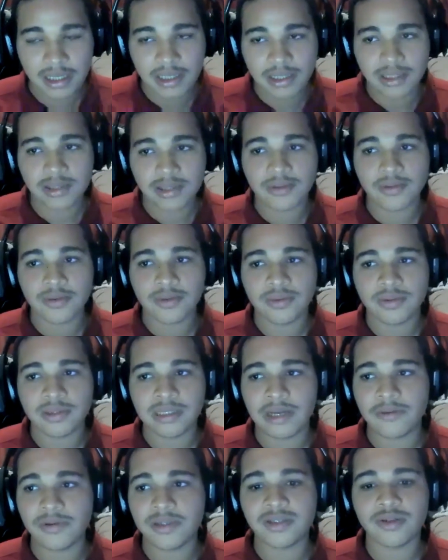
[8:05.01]
So
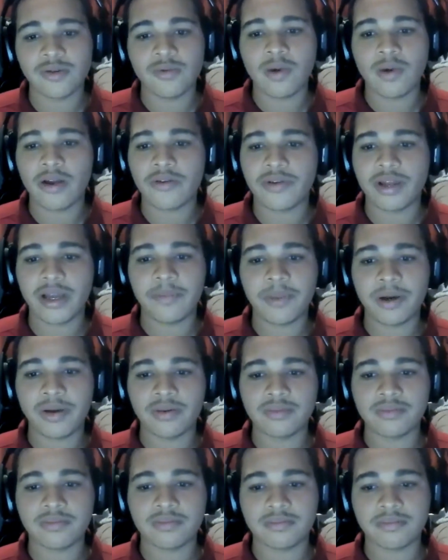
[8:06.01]
there was no worry
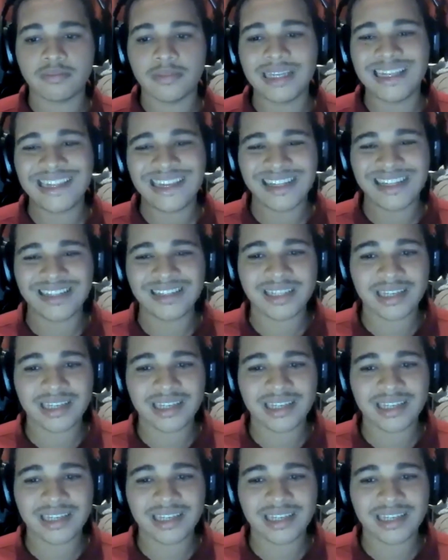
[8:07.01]
about needing